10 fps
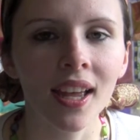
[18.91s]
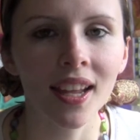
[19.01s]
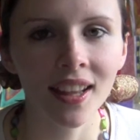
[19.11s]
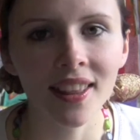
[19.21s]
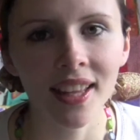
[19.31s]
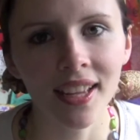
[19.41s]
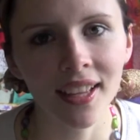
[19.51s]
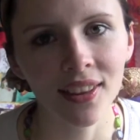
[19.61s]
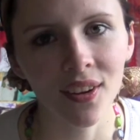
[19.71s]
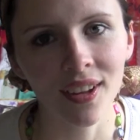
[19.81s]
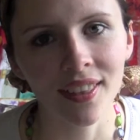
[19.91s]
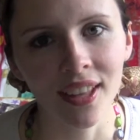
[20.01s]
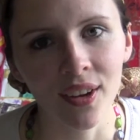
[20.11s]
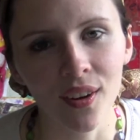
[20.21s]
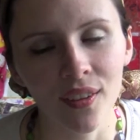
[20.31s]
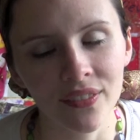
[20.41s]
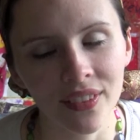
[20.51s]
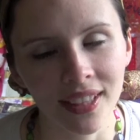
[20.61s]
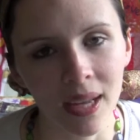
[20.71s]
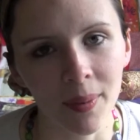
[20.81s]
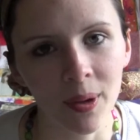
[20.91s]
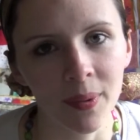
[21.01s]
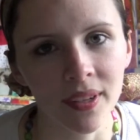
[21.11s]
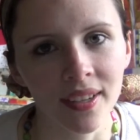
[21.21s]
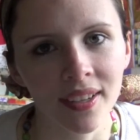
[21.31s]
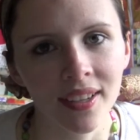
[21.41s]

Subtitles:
anything that I could think of in that moment.